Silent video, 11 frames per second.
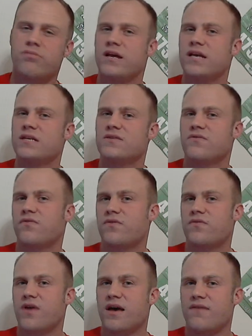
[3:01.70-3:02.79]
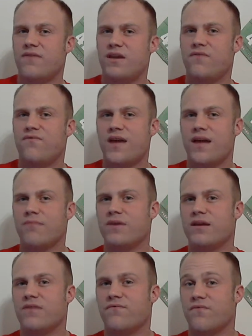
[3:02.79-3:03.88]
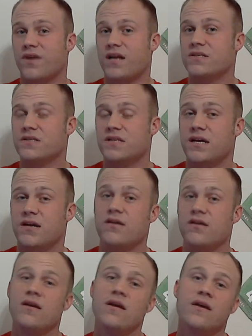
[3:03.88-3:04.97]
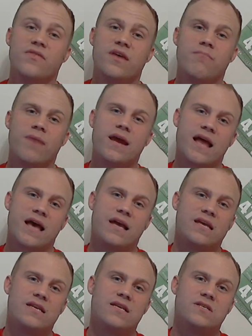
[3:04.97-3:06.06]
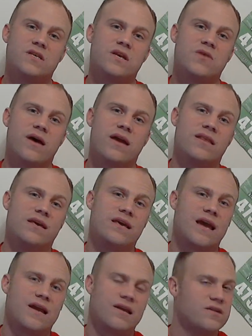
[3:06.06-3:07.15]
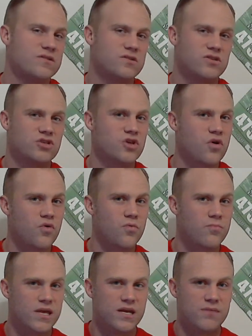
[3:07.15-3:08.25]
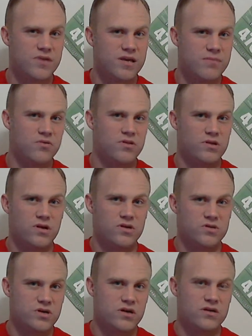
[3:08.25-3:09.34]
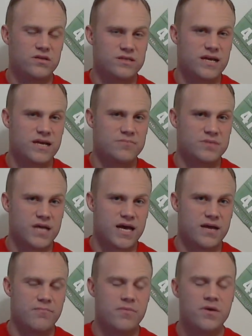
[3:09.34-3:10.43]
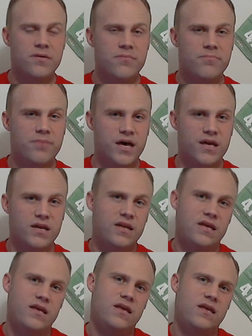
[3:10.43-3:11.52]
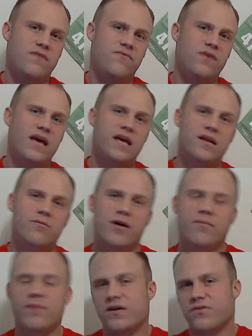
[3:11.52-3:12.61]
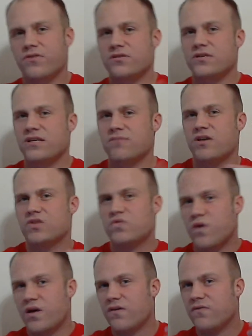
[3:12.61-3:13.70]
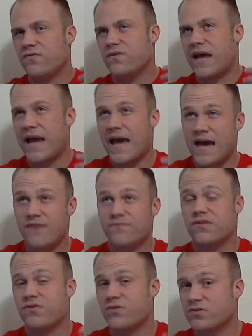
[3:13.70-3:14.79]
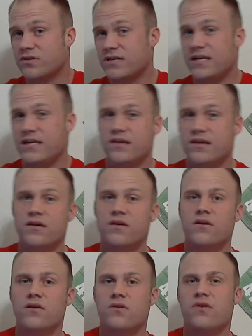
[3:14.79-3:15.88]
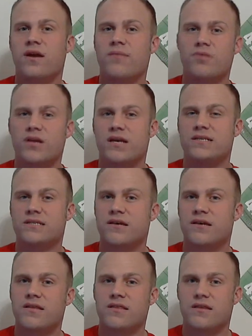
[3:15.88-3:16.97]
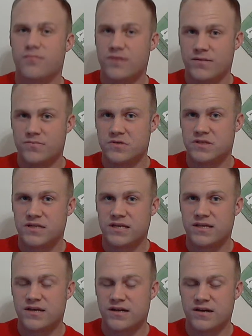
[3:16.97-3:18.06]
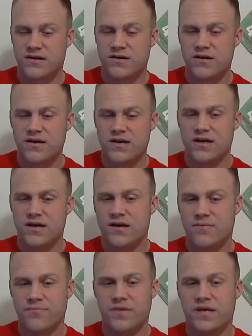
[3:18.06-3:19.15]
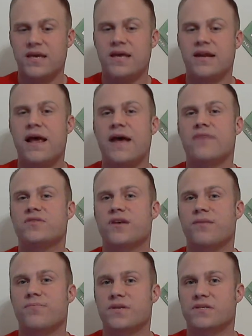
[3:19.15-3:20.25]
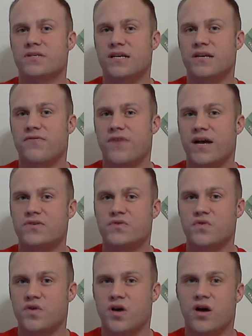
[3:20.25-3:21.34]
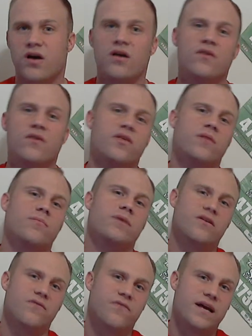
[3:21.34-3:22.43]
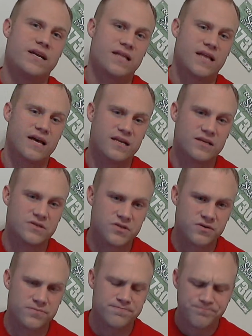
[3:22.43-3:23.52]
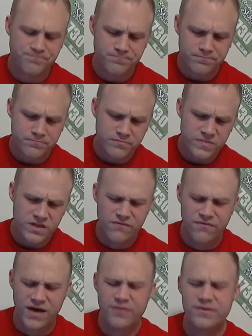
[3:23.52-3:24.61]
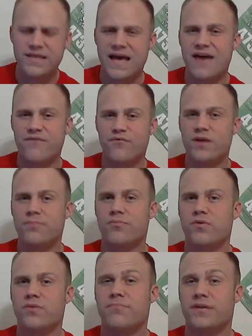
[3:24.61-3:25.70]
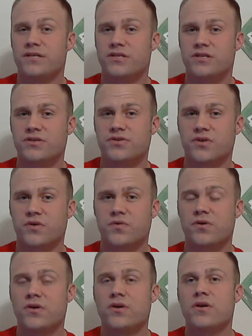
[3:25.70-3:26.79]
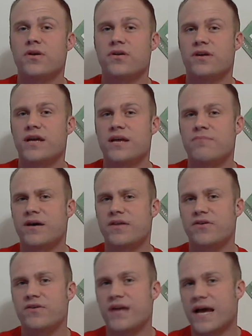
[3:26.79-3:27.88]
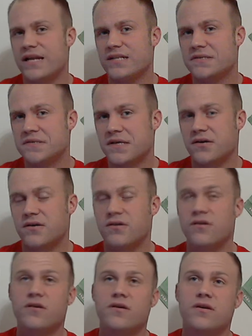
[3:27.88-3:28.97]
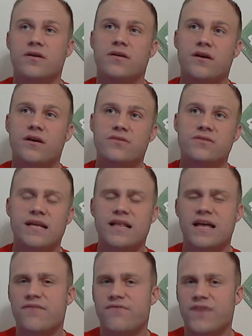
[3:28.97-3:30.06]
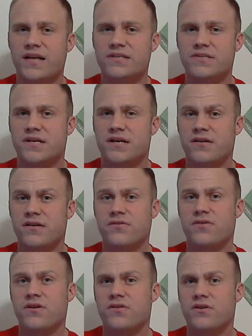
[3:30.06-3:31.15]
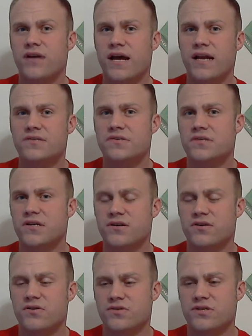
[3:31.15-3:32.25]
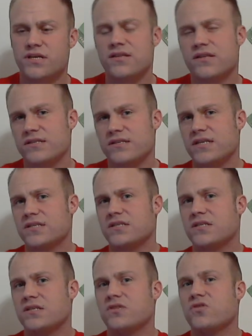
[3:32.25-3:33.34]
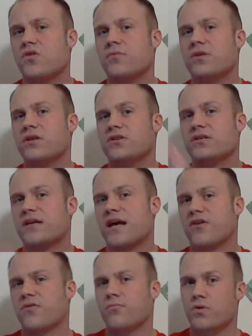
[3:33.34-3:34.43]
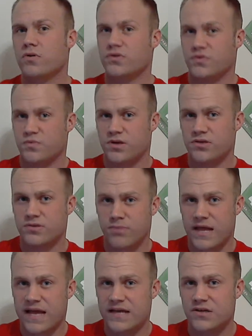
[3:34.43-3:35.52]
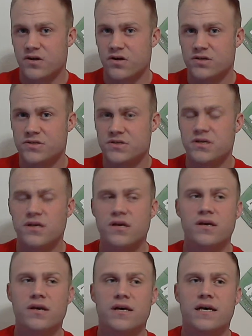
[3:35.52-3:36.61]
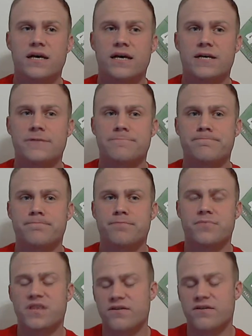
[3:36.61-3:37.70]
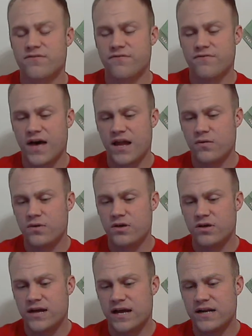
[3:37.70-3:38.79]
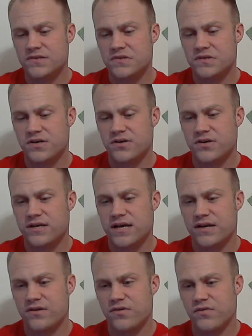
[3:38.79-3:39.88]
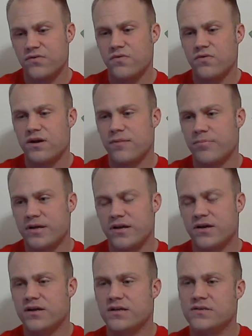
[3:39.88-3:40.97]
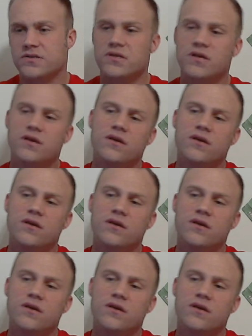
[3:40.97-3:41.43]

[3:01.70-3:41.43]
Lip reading: place for if you have any family and friends there. They may not get to see you out of the gate because there's so many people that all start at the same time. But if they head about mile 13, mile 12 and a half to 13, great place. They'll be able to see you there. Again, have something that signifies who you are. They'll be able to find you a lot easier. Following the halfway point, big cheer zone, you're going to head by the United Center. There's not a lot of fans there. The United Center, you'll see in the distance, it's home to the Chicago Bulls as well as the Blackhawks. Then following United Center, you kind of go through a couple areas.